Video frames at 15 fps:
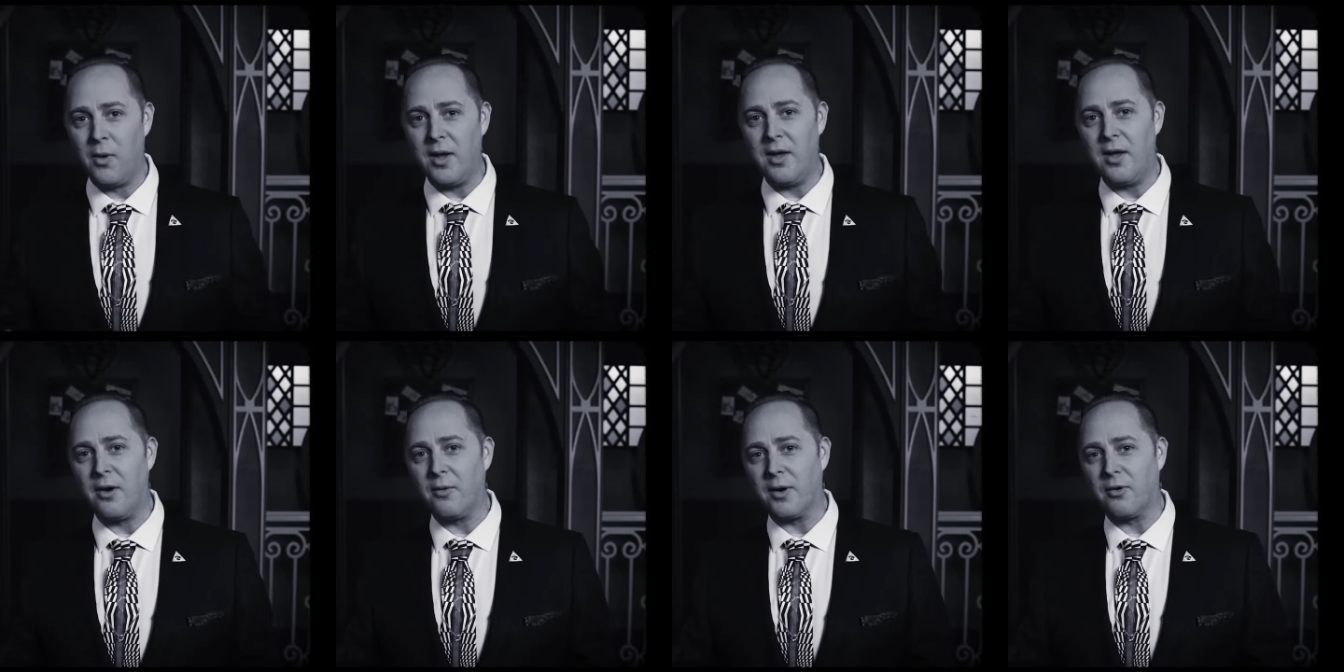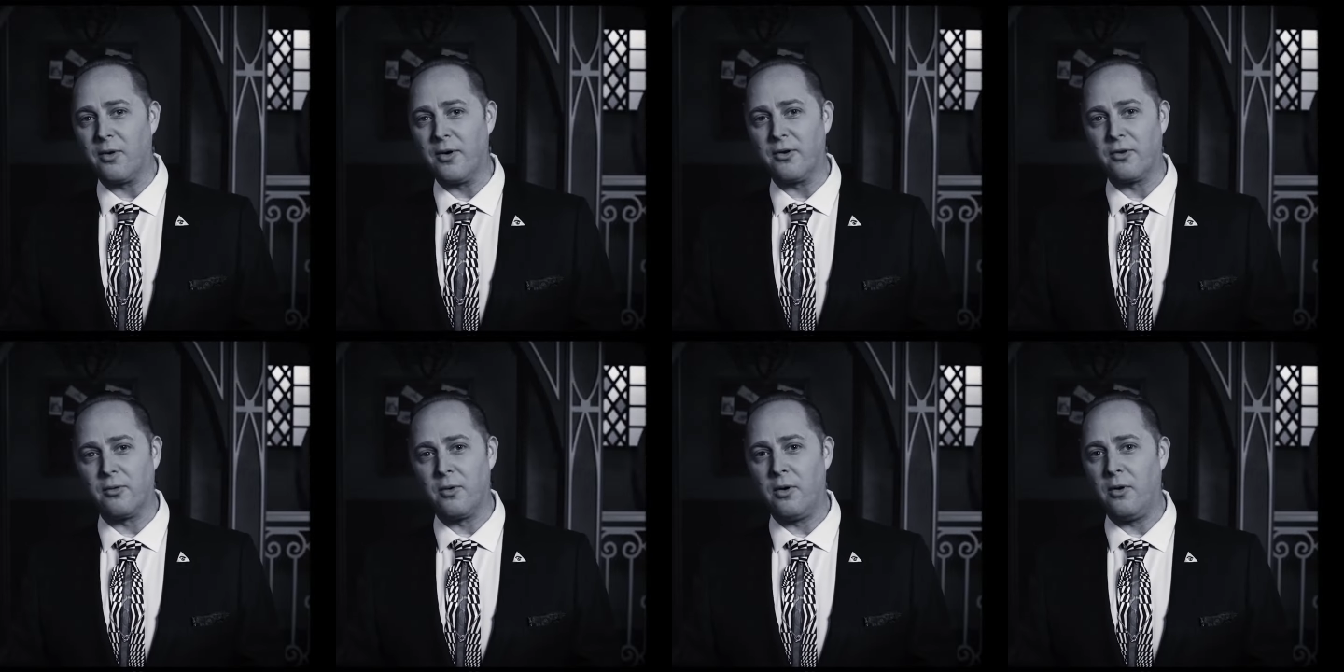We here at
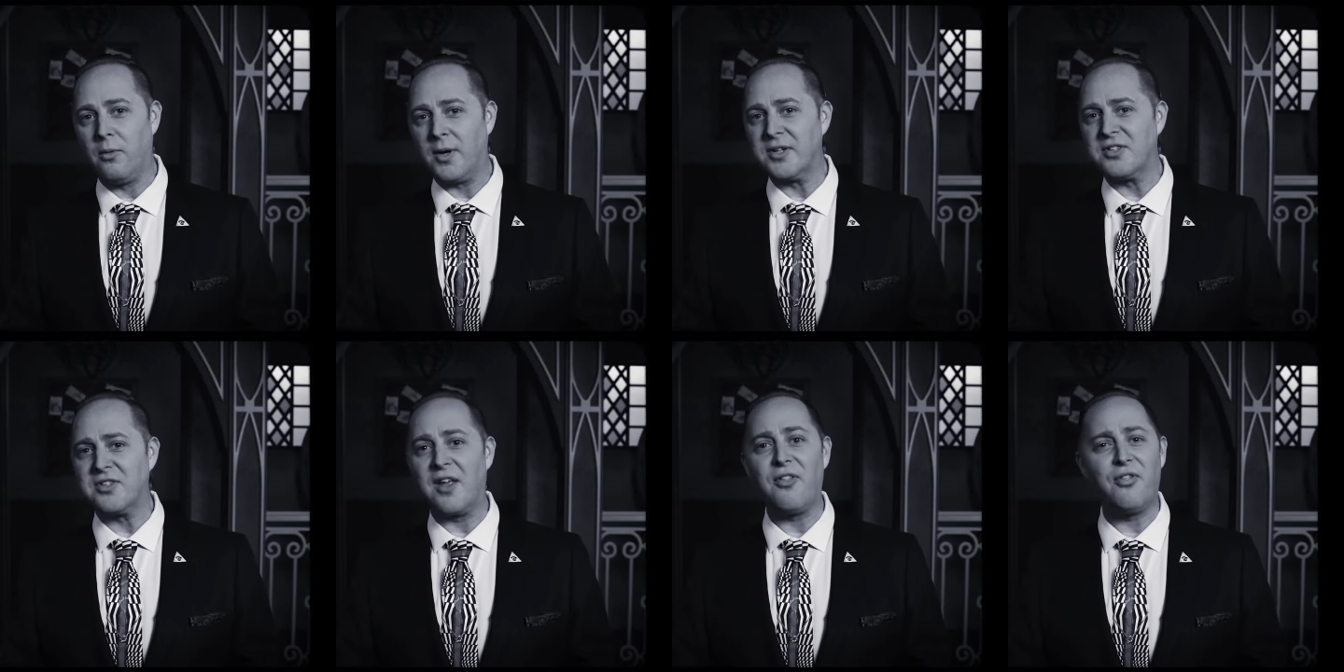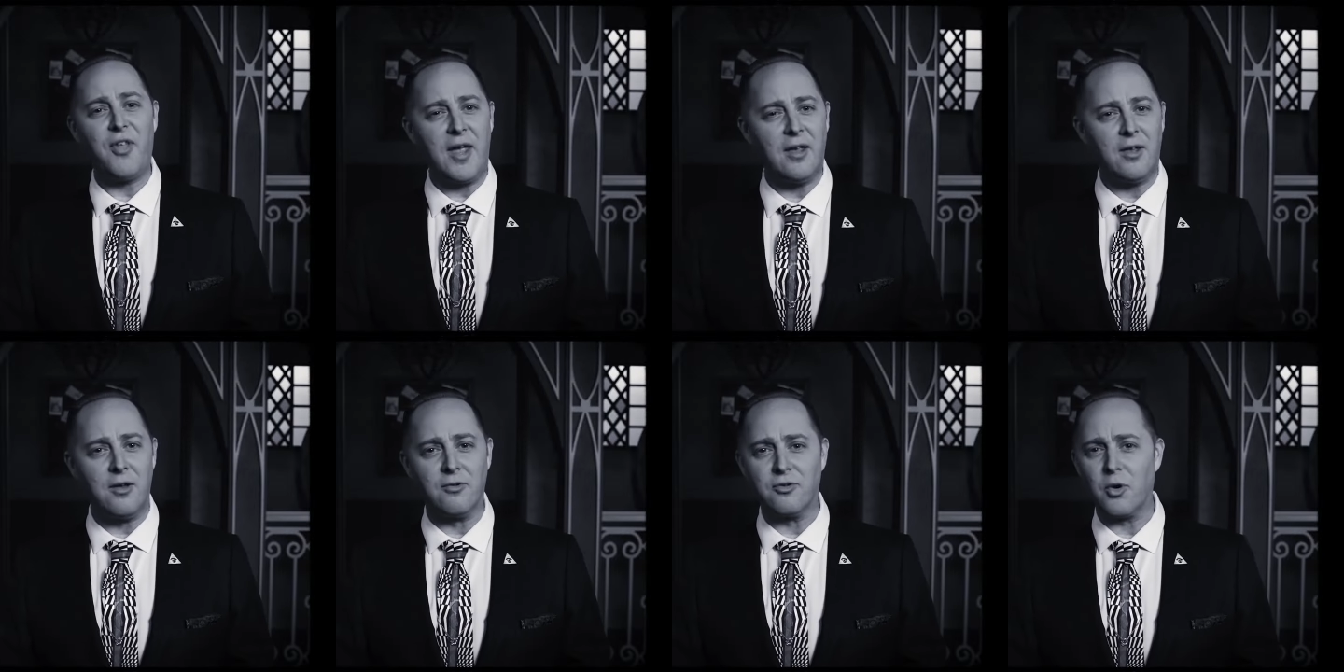Critical Role want to say
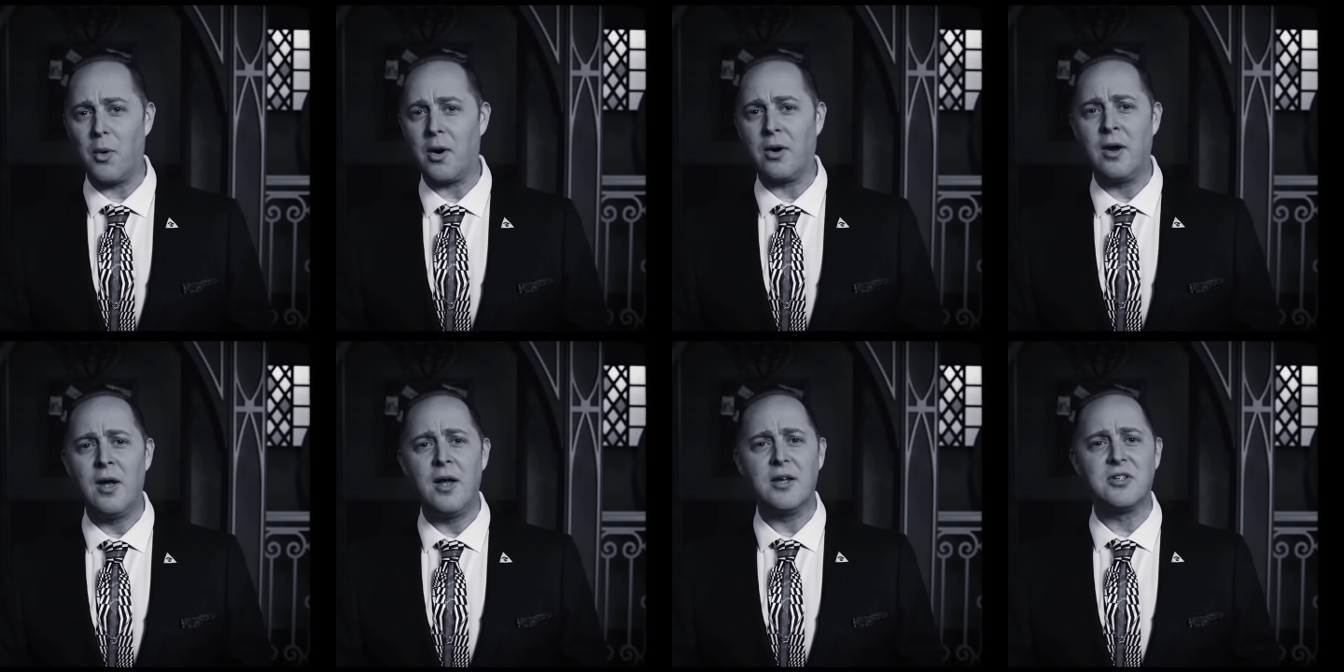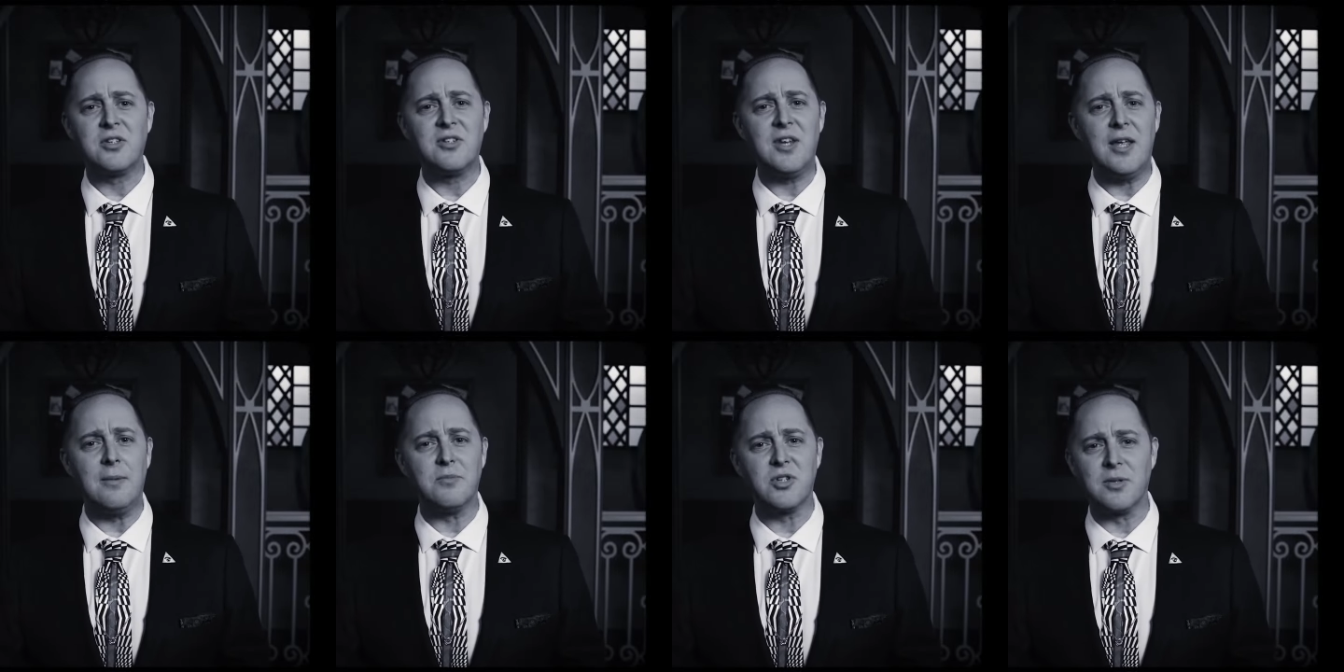thank you to our
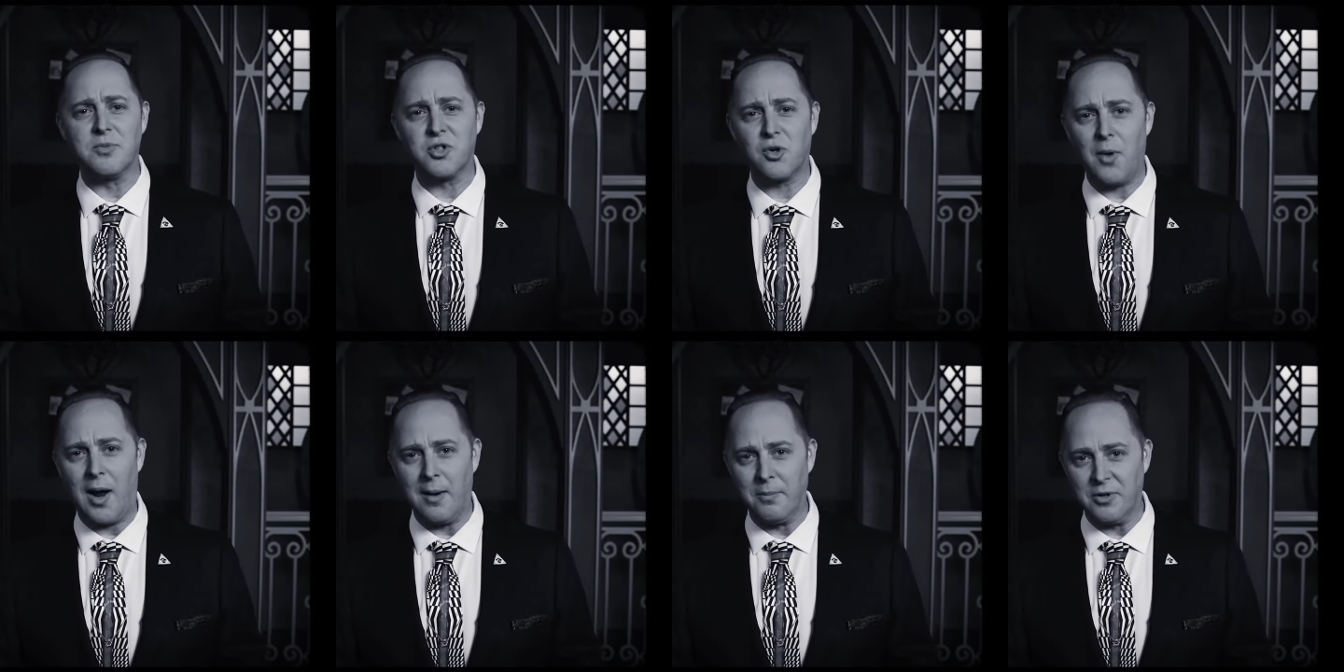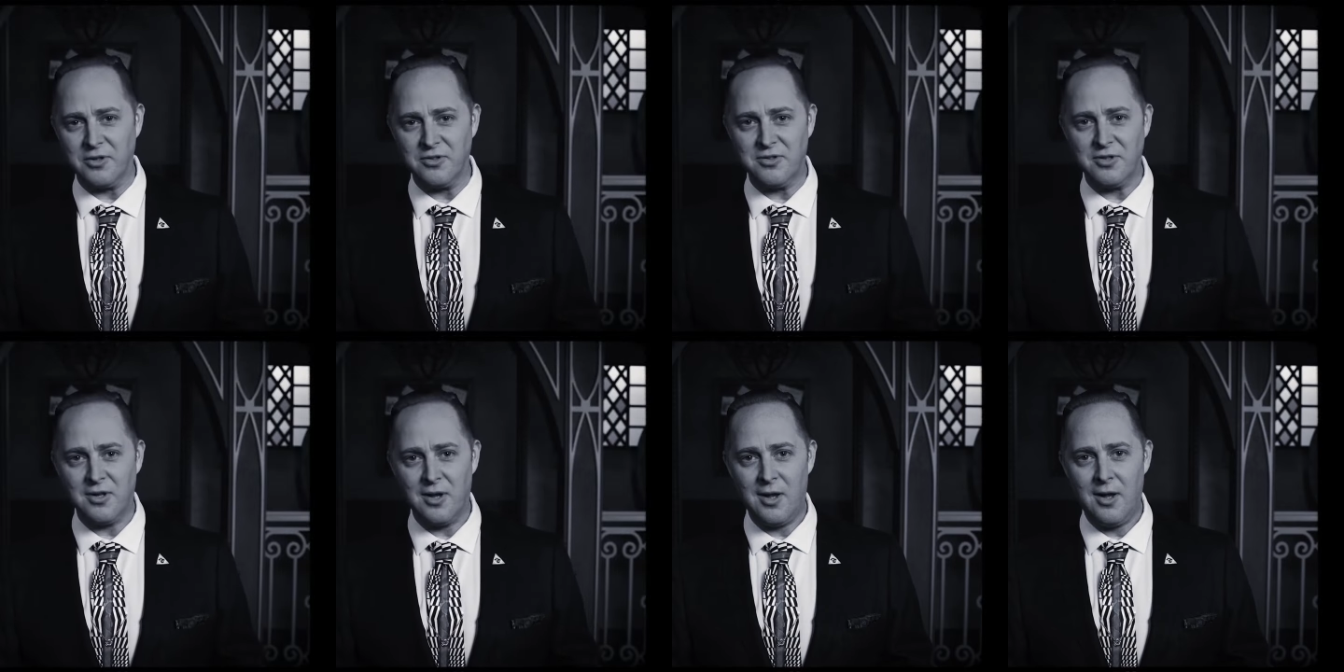esteemed
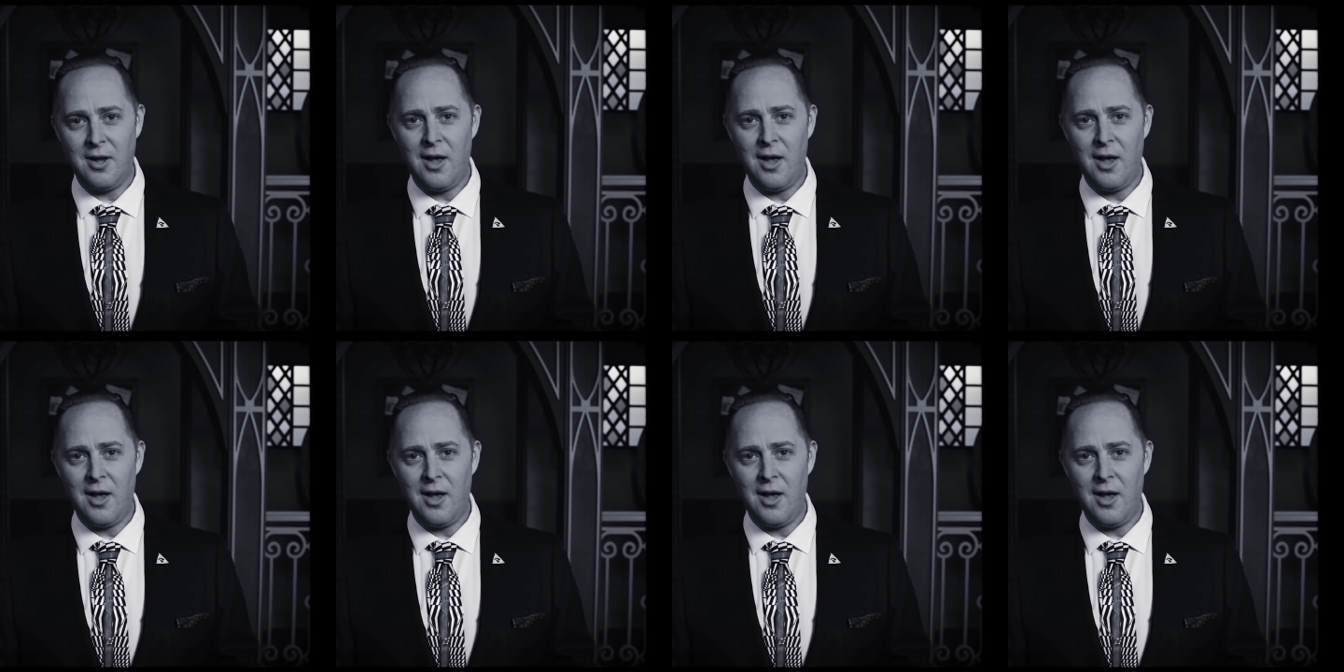subscribers